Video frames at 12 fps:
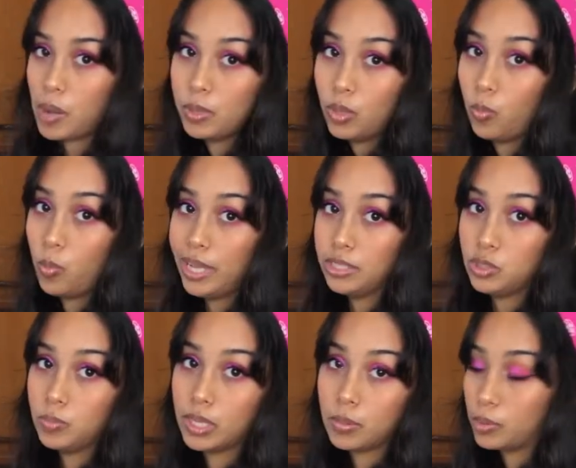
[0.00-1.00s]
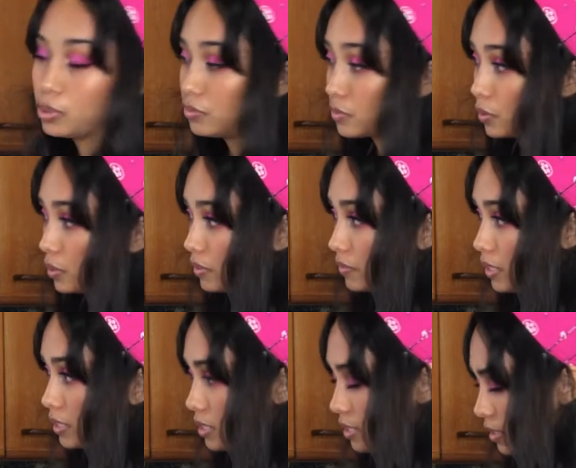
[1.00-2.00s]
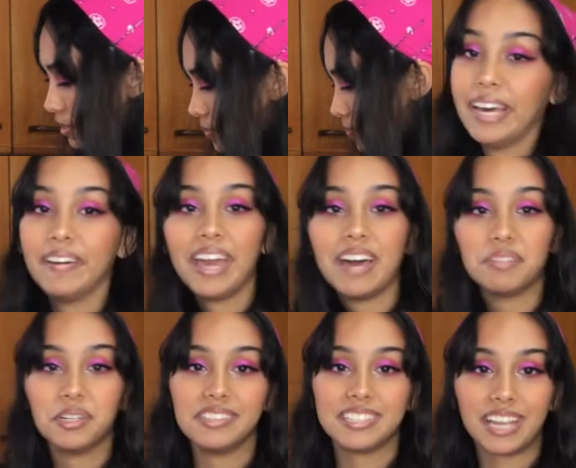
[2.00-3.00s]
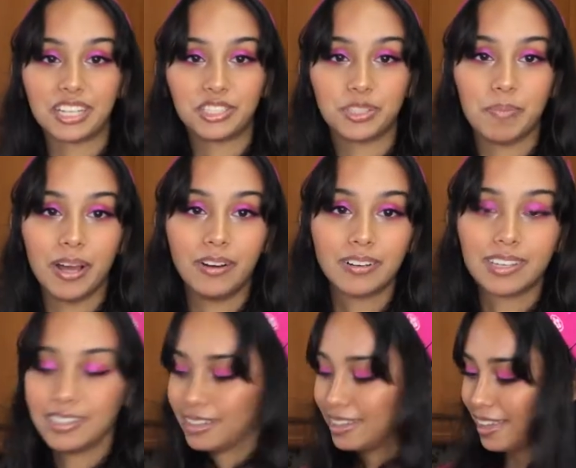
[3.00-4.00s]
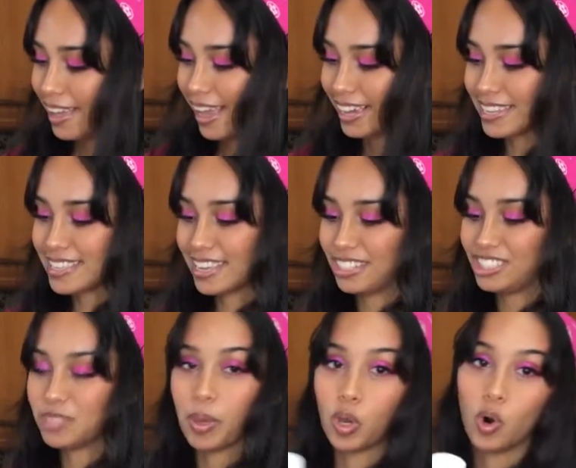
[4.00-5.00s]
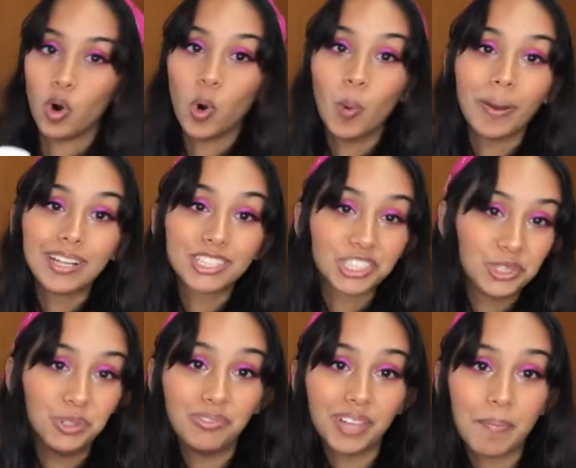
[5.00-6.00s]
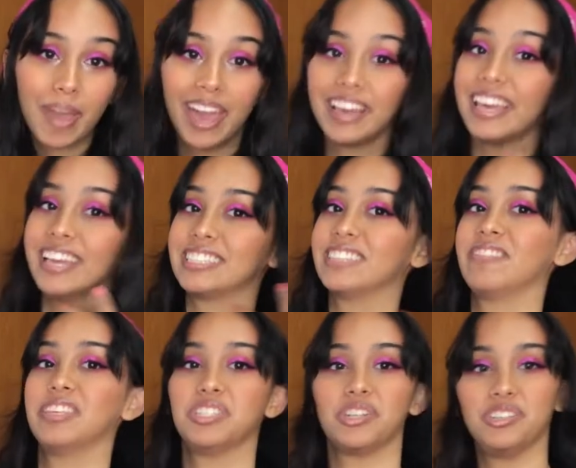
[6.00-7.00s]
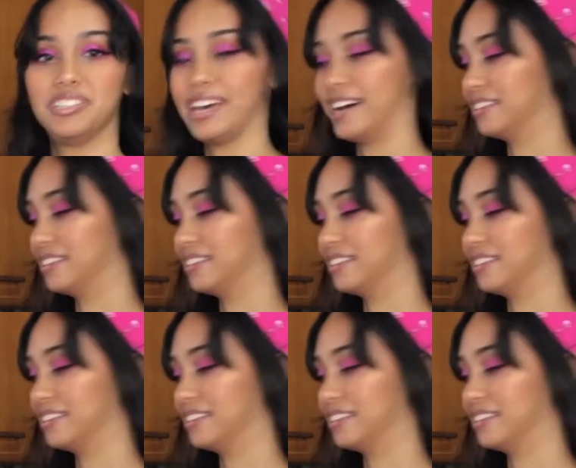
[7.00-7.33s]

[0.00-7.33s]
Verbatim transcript: probably a way too big bowl for all of this. And now I have all this extra milk. I guess I could just make a whole bunch of souffle pancakes if this turns